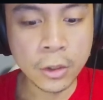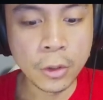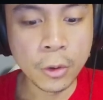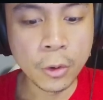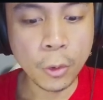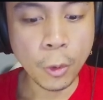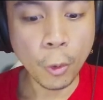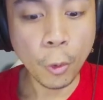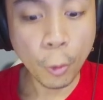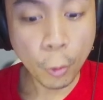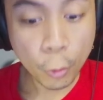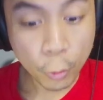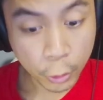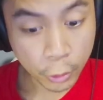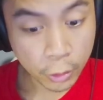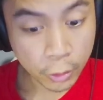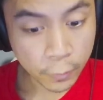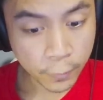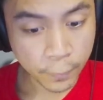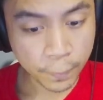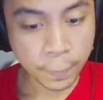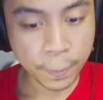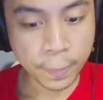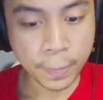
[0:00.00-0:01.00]
or
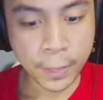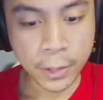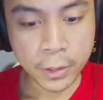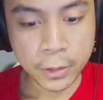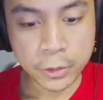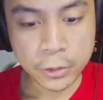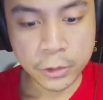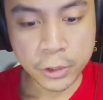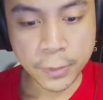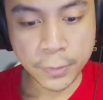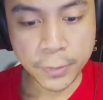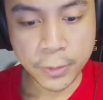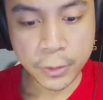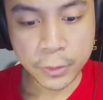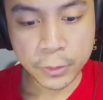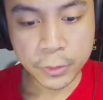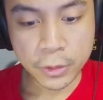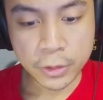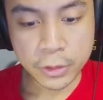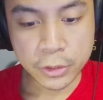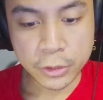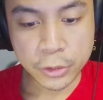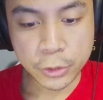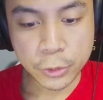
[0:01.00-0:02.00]
tribute
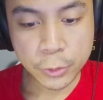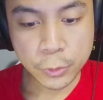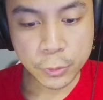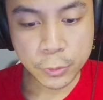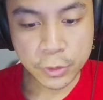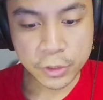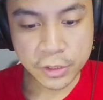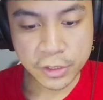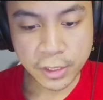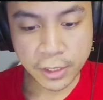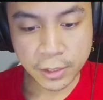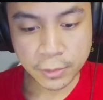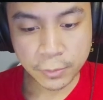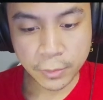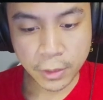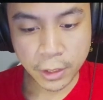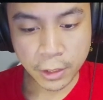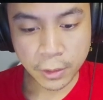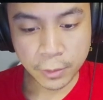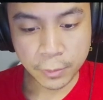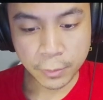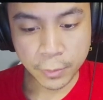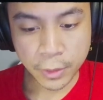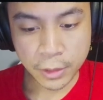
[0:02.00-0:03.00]
two Ursetic
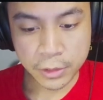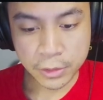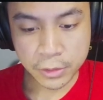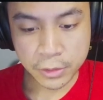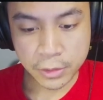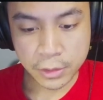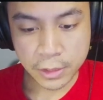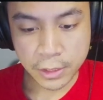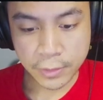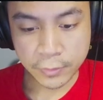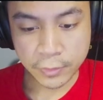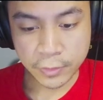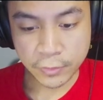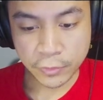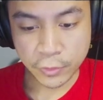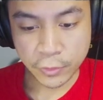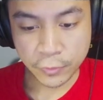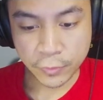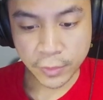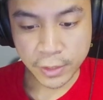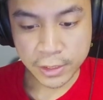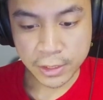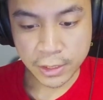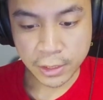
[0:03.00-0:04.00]
monsters, even if they're
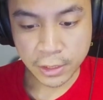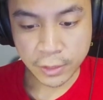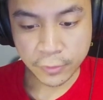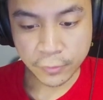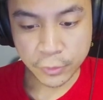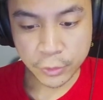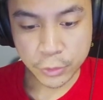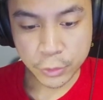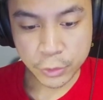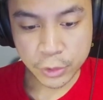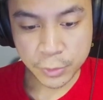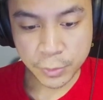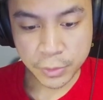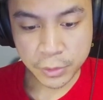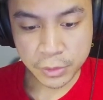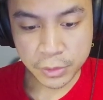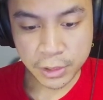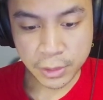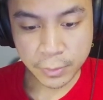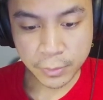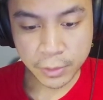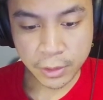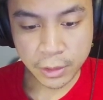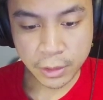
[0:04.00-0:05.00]
face down. If you do special
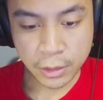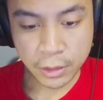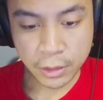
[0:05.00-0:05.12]
summon